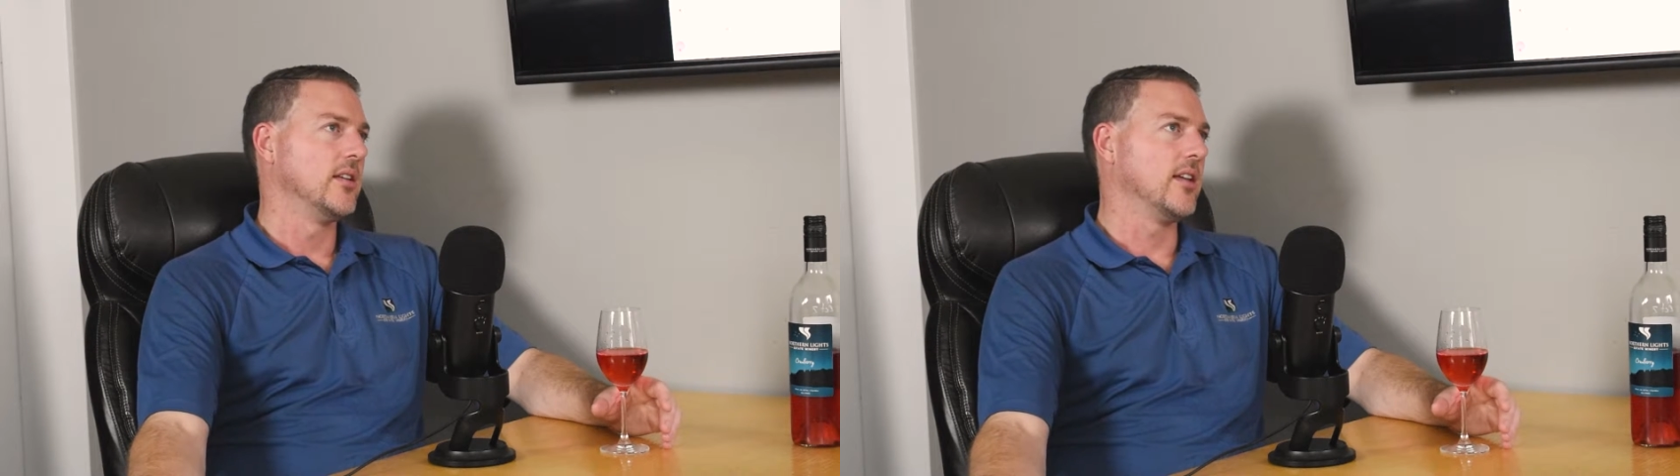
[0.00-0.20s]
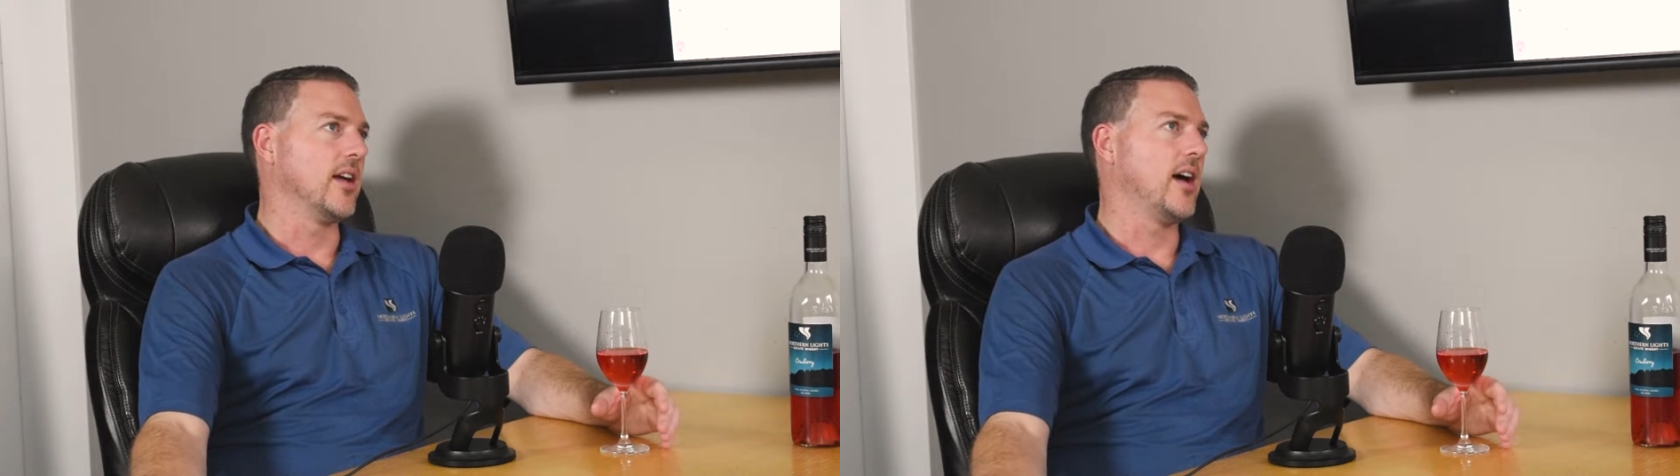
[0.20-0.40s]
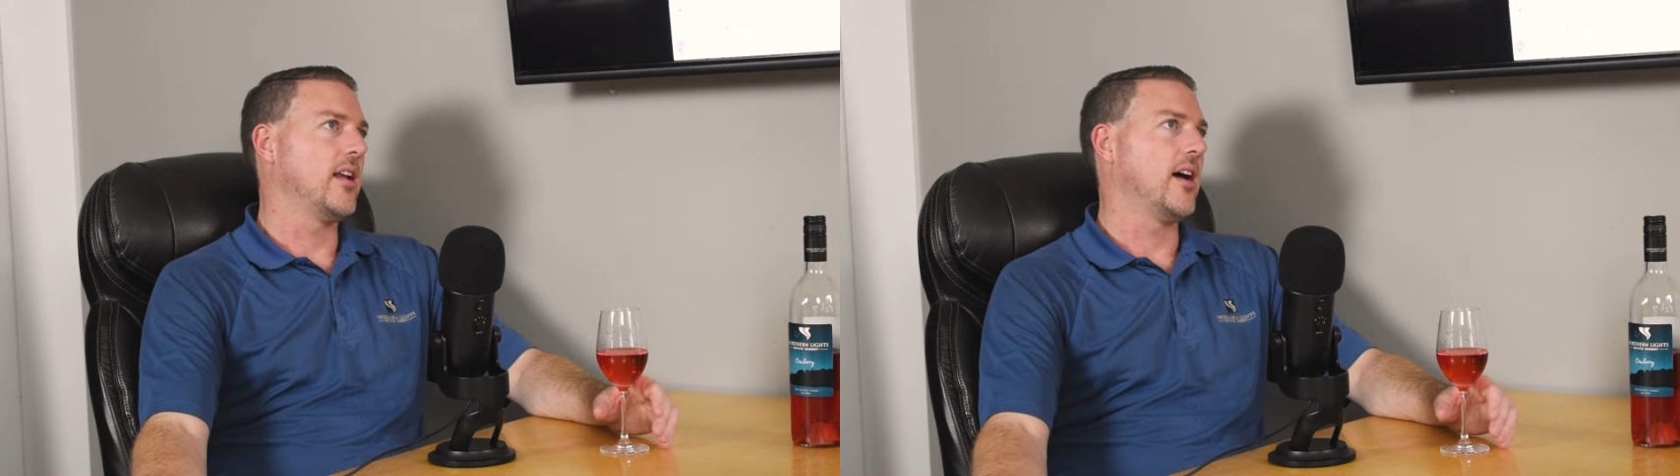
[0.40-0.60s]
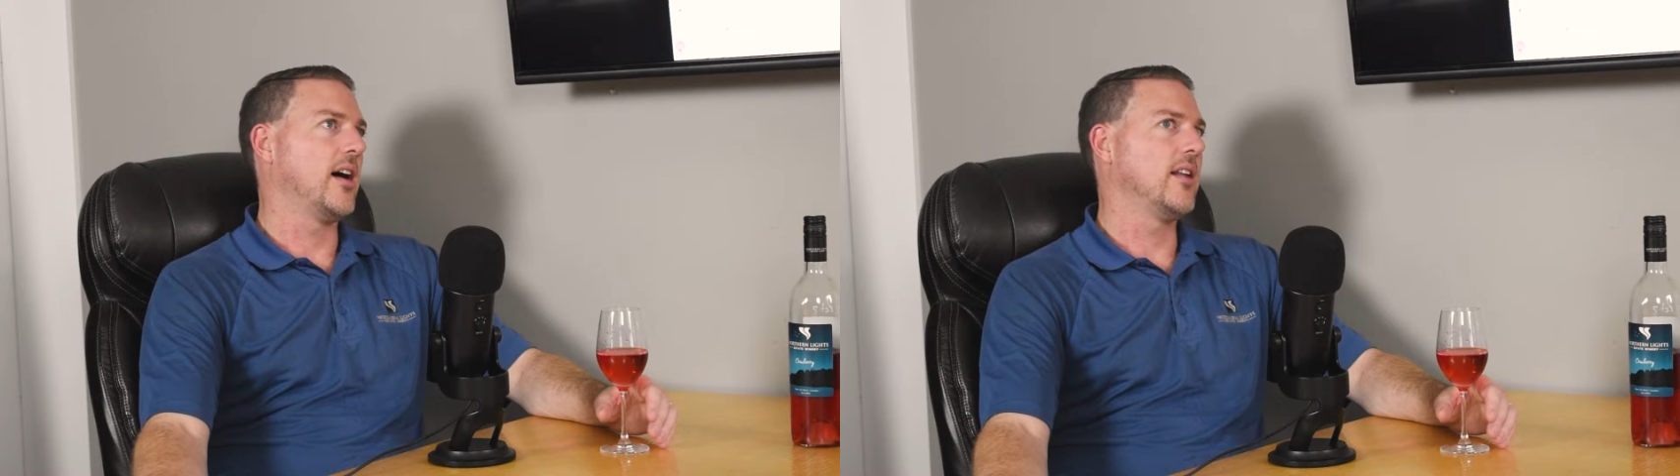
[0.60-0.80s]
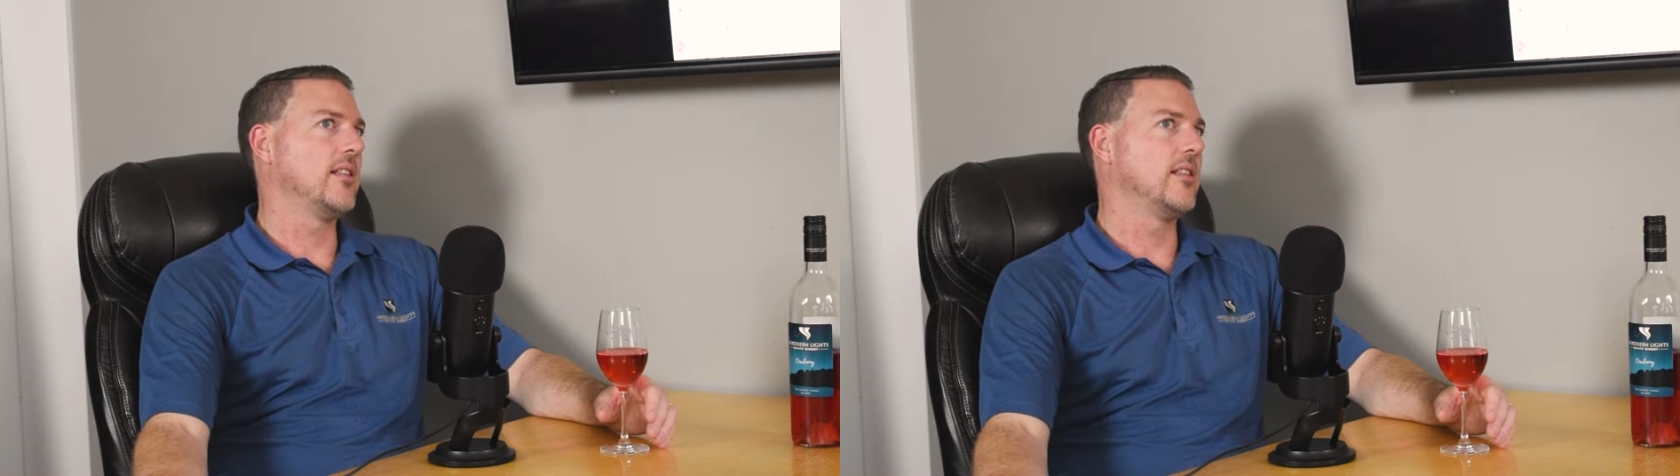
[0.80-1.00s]
like how
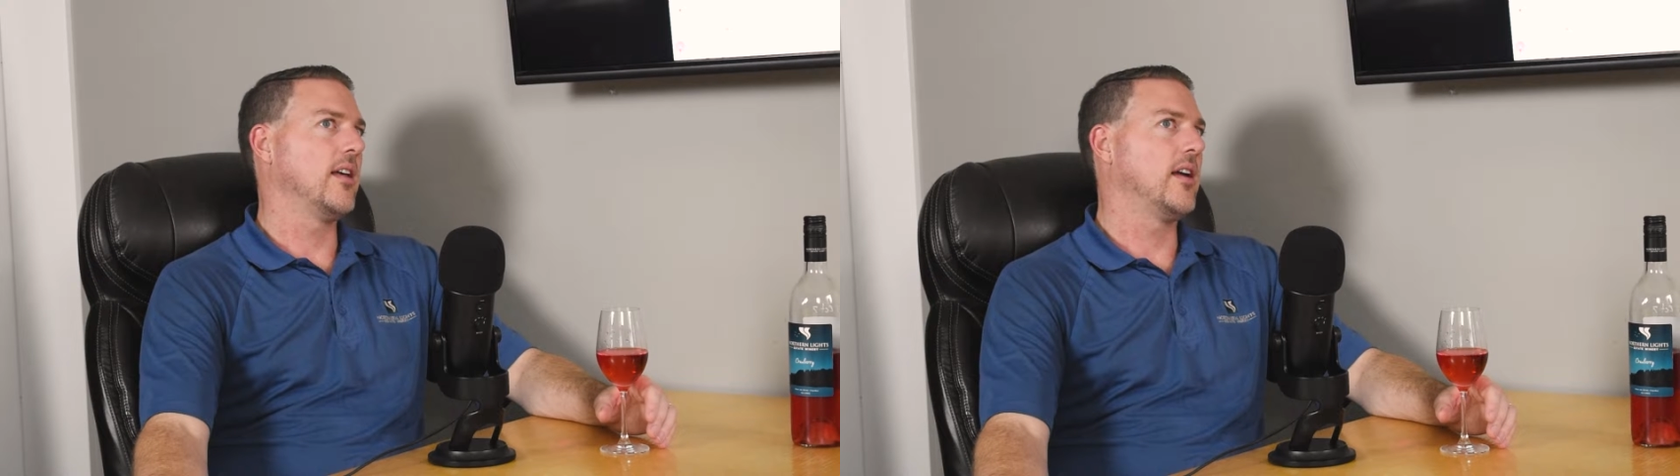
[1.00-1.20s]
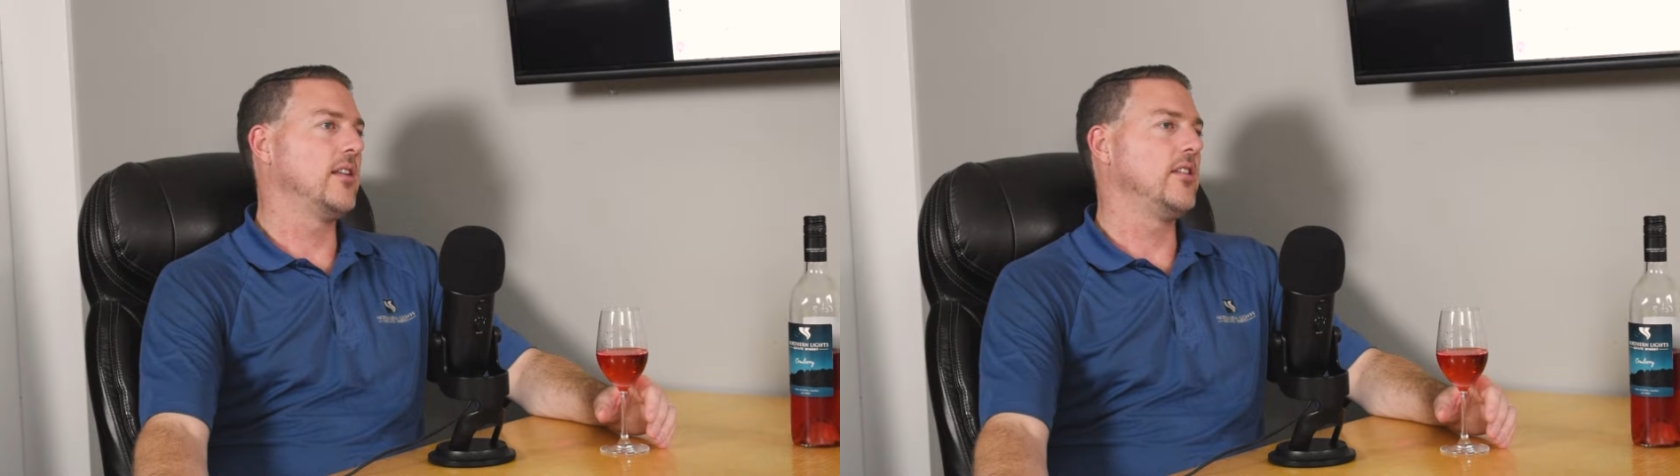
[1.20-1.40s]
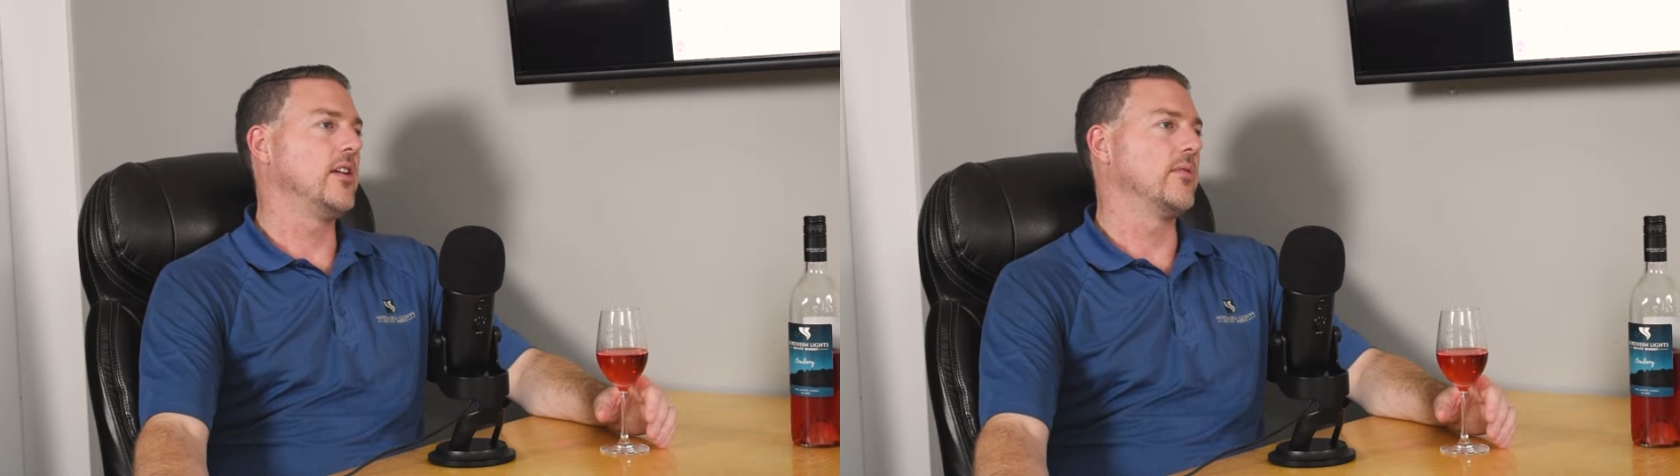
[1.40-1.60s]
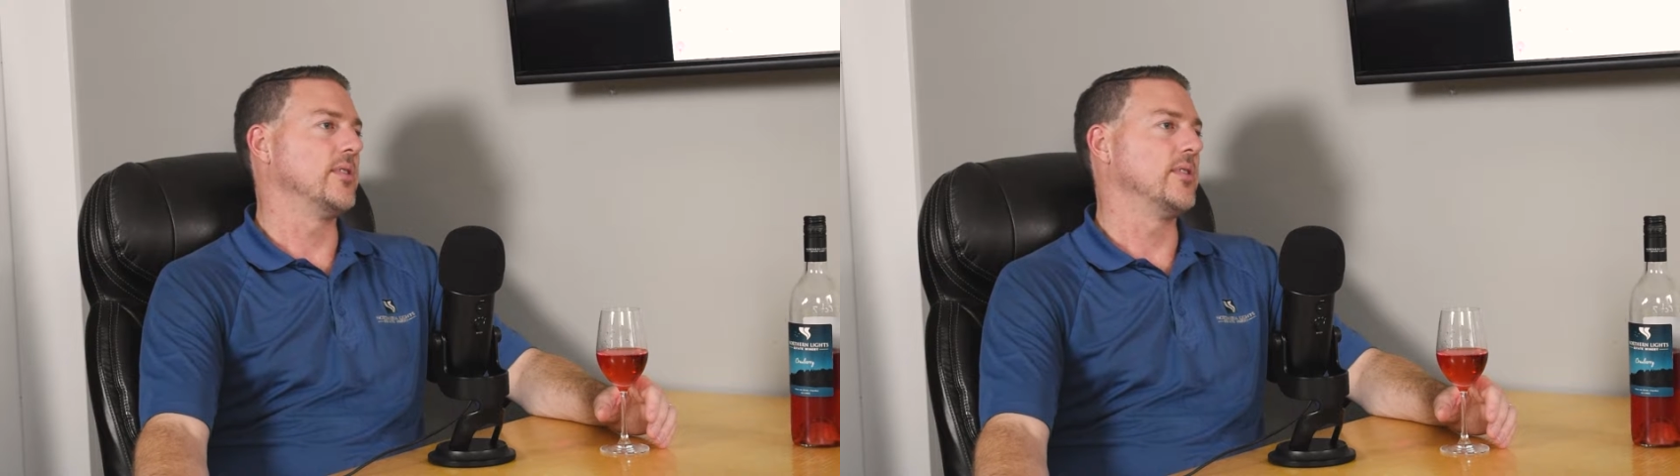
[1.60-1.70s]
did you get